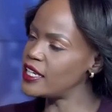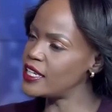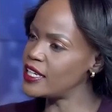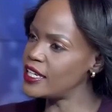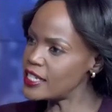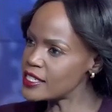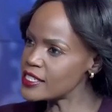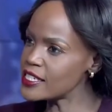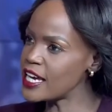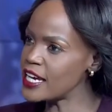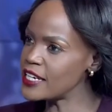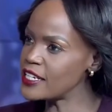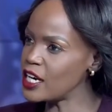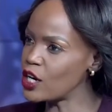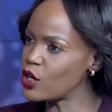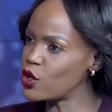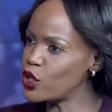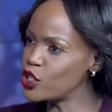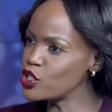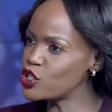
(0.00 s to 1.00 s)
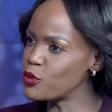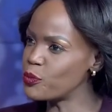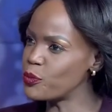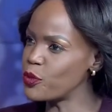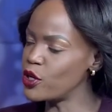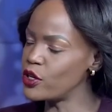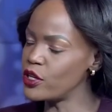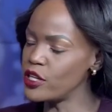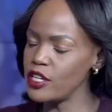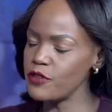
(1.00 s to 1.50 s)
Is Kenya going to,
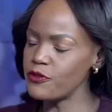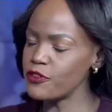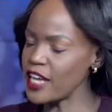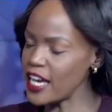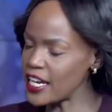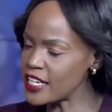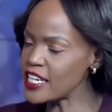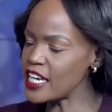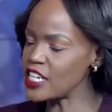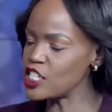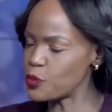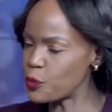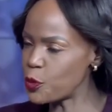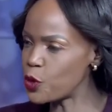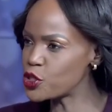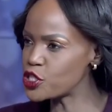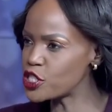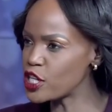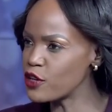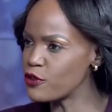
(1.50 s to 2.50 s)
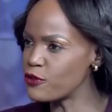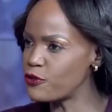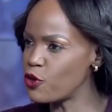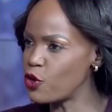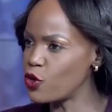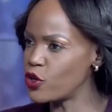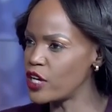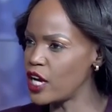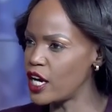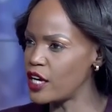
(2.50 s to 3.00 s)
if Kenya is pushing
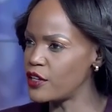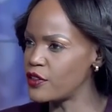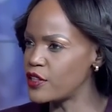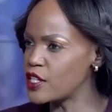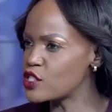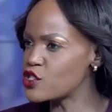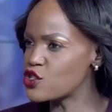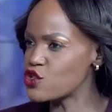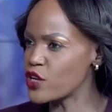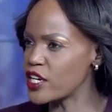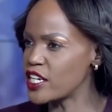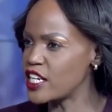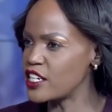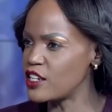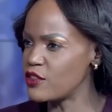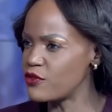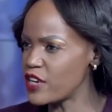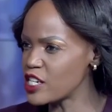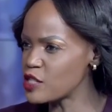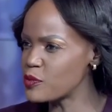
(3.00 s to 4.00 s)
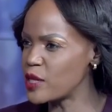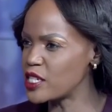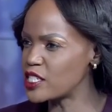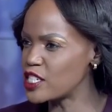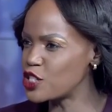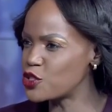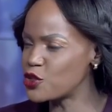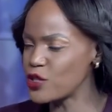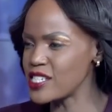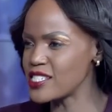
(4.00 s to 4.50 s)
for this trade and investment
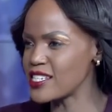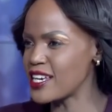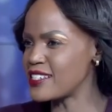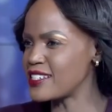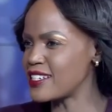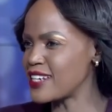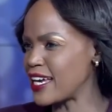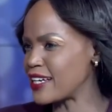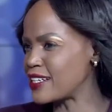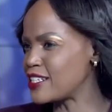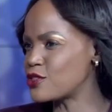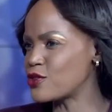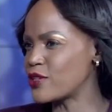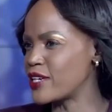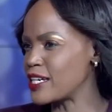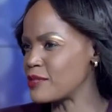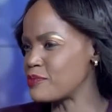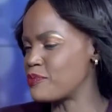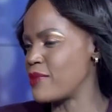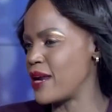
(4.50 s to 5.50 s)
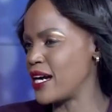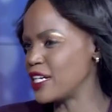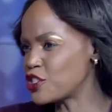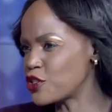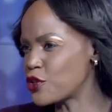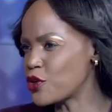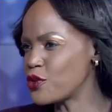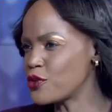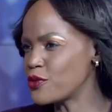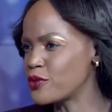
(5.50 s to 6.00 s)
issue, is Kenya likely to get much,
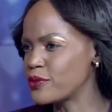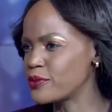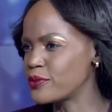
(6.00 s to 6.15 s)
though?